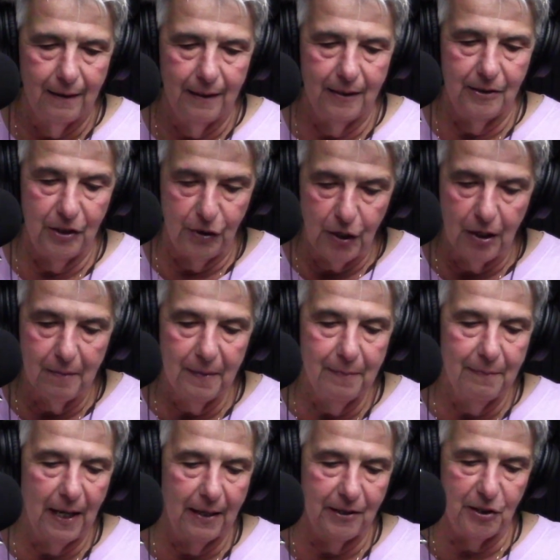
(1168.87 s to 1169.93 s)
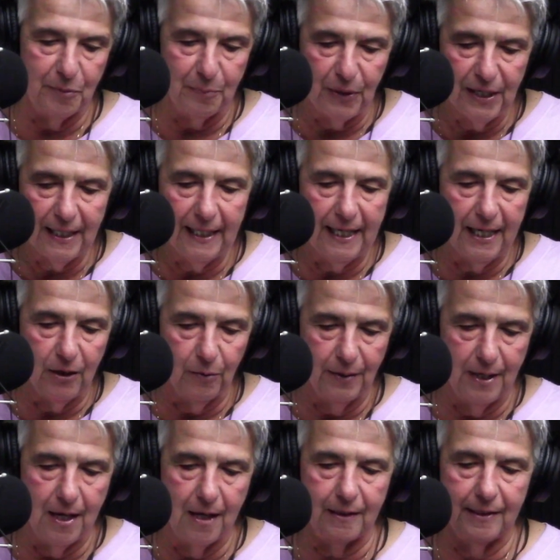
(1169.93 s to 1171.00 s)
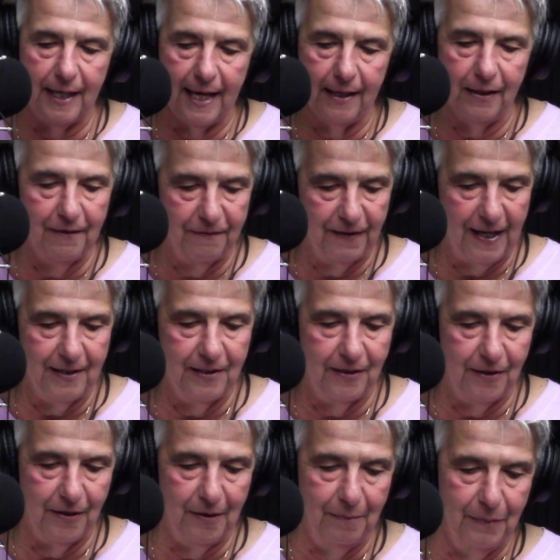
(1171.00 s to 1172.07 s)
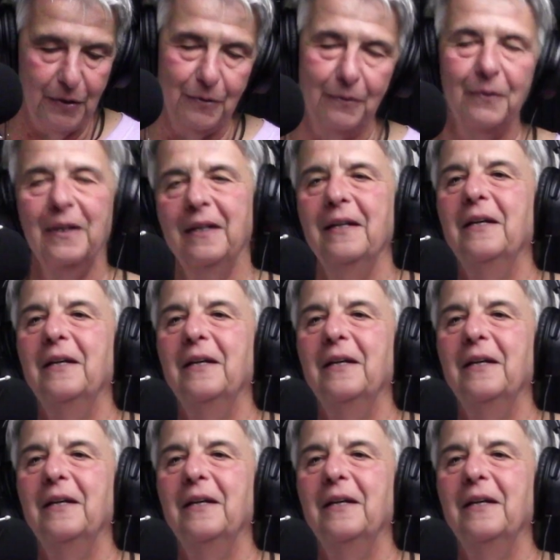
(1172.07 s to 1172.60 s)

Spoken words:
is determined by the spring equinox and the phases of the moon,